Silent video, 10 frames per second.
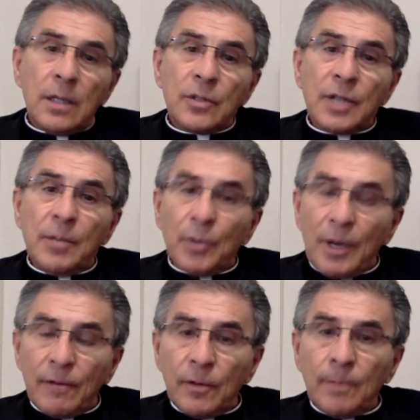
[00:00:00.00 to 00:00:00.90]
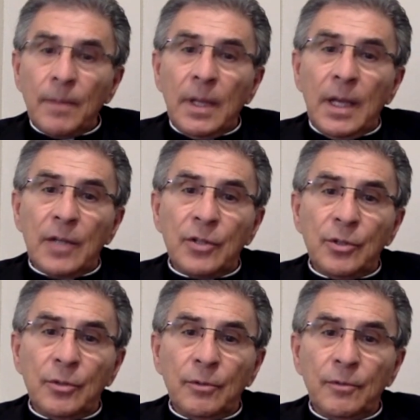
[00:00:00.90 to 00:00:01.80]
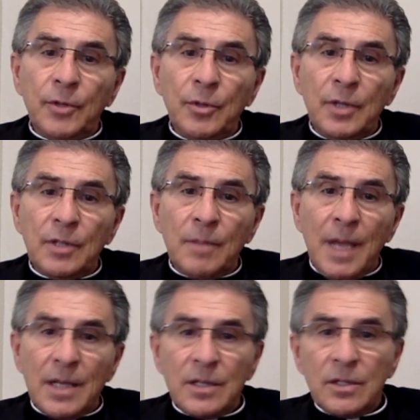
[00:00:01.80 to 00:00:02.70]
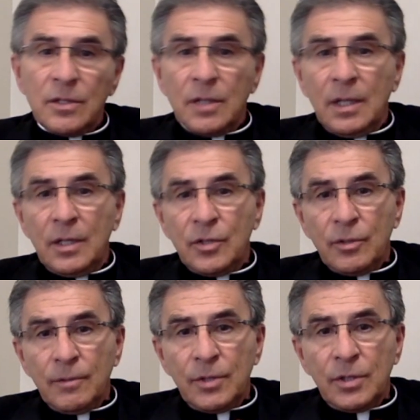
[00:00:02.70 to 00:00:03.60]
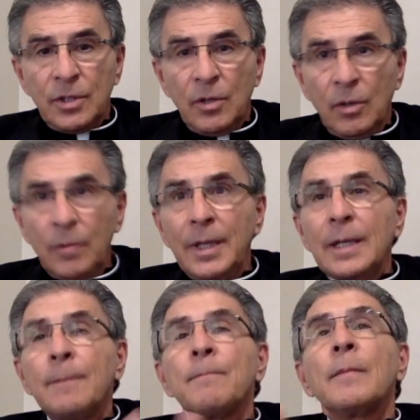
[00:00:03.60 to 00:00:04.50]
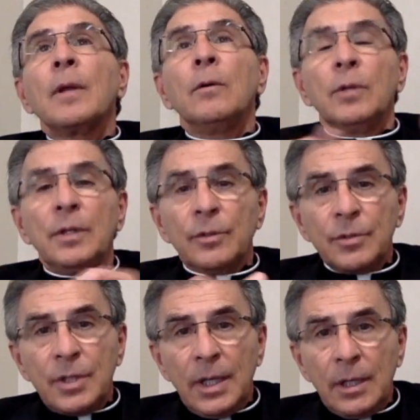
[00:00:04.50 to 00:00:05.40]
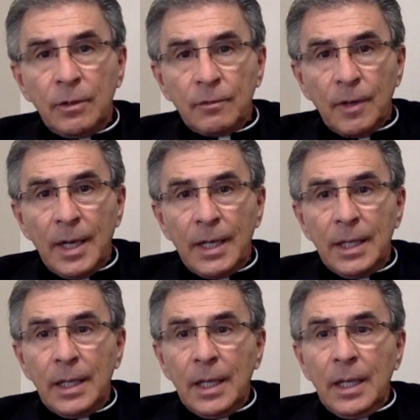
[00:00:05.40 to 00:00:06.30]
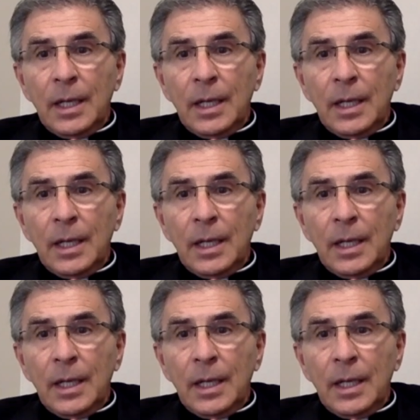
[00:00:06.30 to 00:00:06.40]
stay prayerful as you view these Masses and these services in Holy Week, Holy Thursday, Good Friday,